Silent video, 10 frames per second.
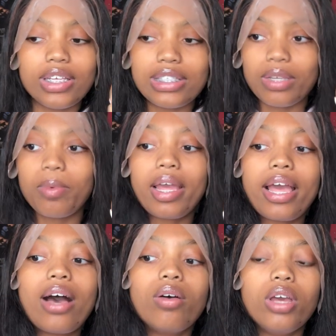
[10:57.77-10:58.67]
easy way
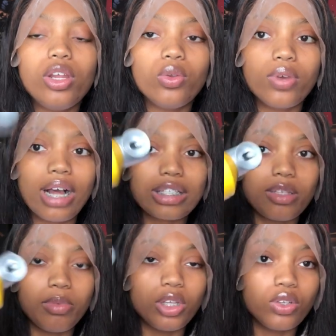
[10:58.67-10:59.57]
out and do
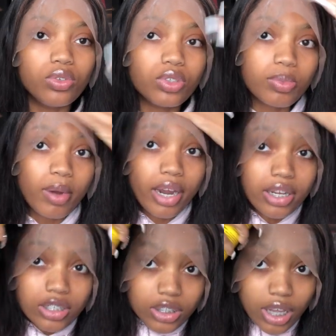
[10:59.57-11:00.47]
Got2b glue spray
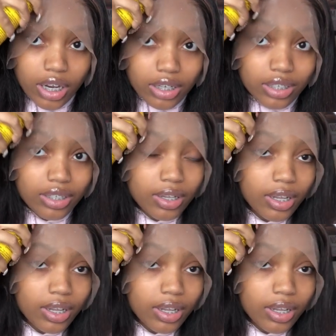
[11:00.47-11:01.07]
and just kind of